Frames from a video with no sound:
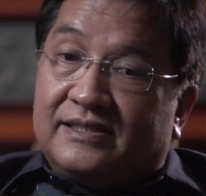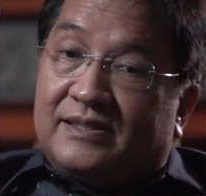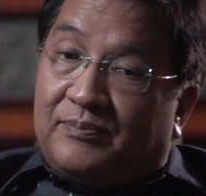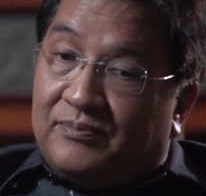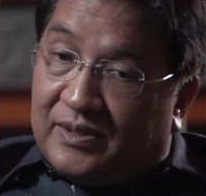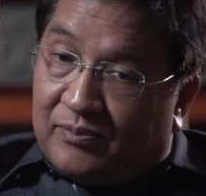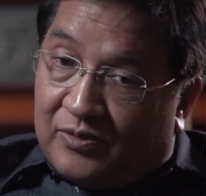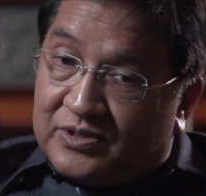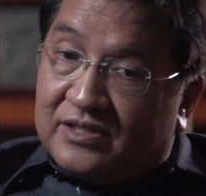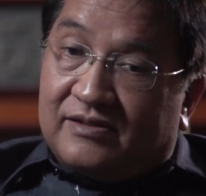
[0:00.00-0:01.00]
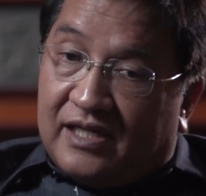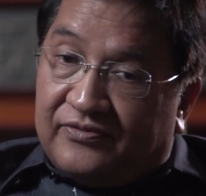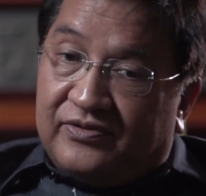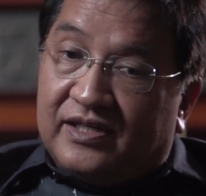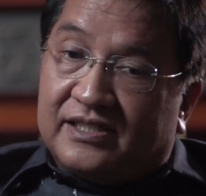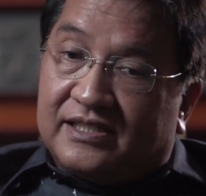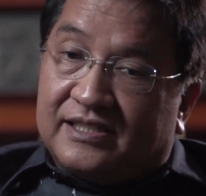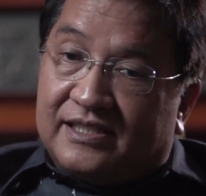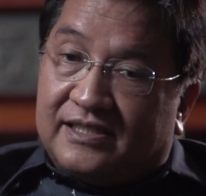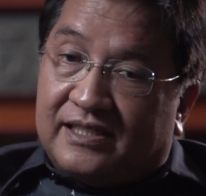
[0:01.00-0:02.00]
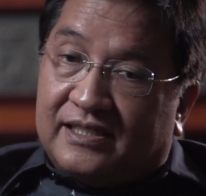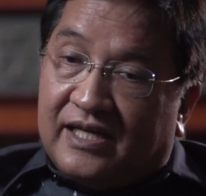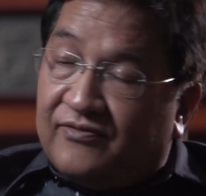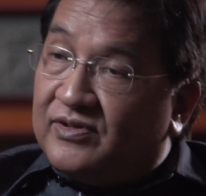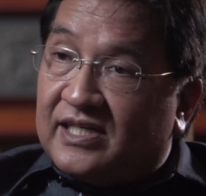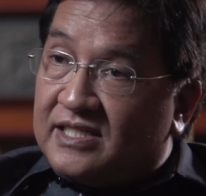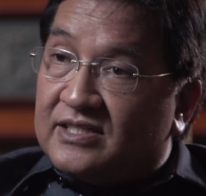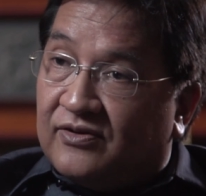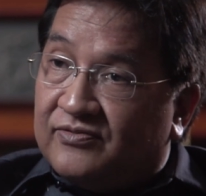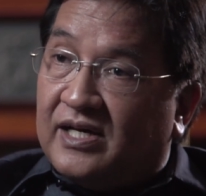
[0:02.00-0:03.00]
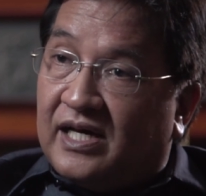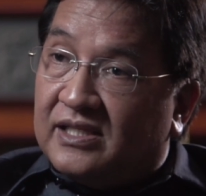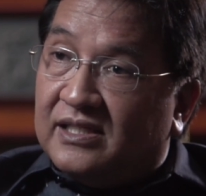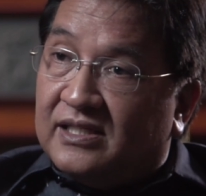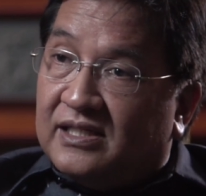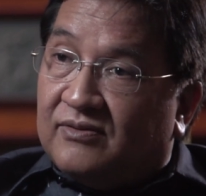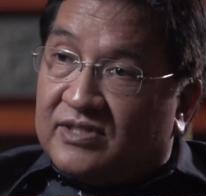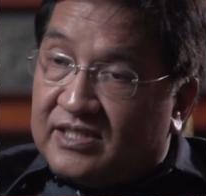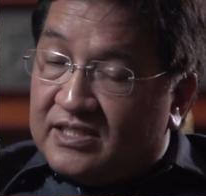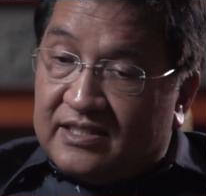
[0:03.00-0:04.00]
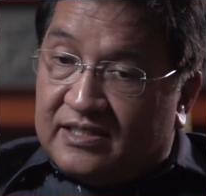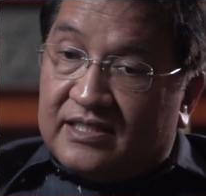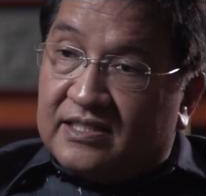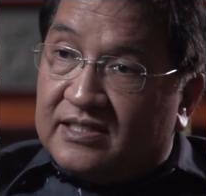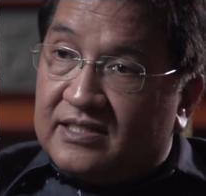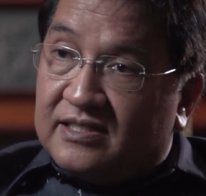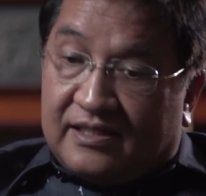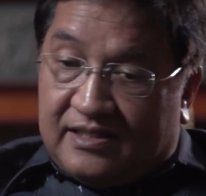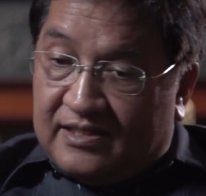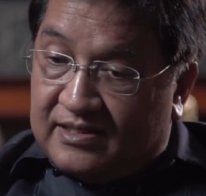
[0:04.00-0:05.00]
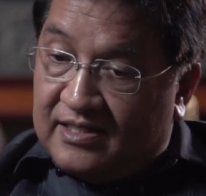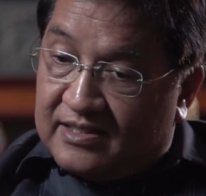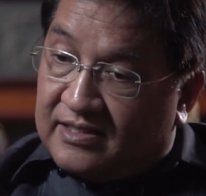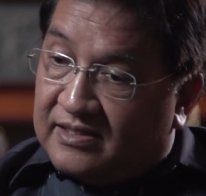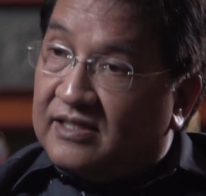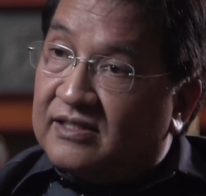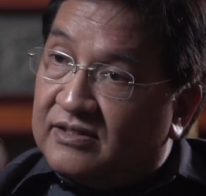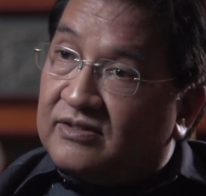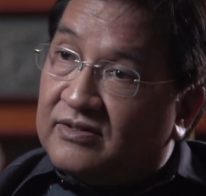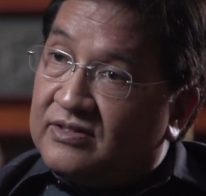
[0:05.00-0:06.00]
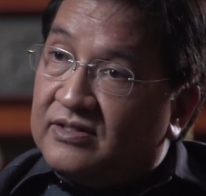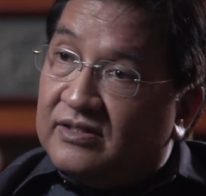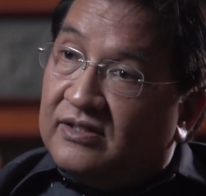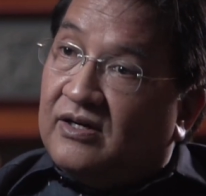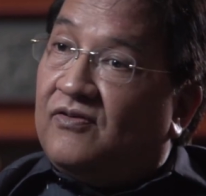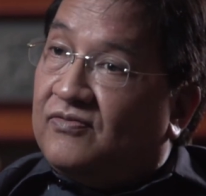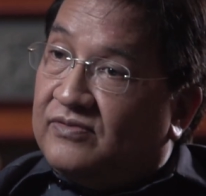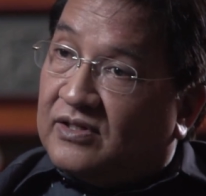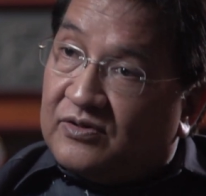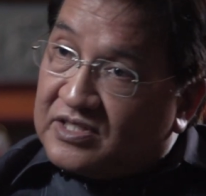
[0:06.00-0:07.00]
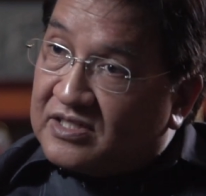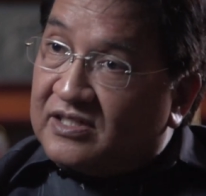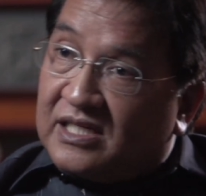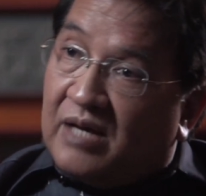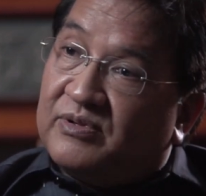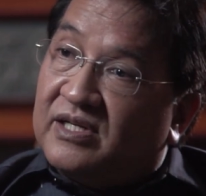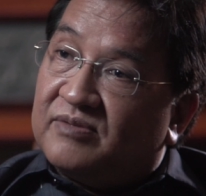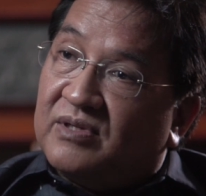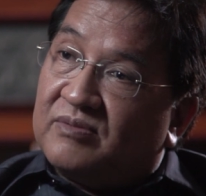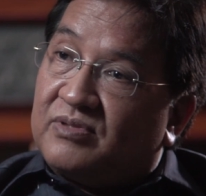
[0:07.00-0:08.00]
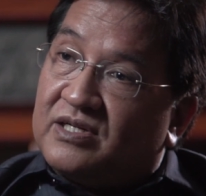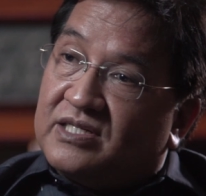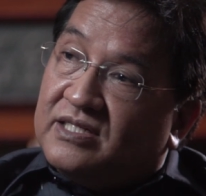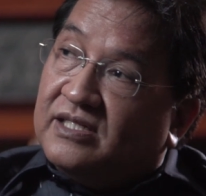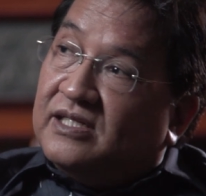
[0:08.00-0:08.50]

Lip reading: the most graphic evidence of that was his insistence that he sees signatures of the concerned cabinet members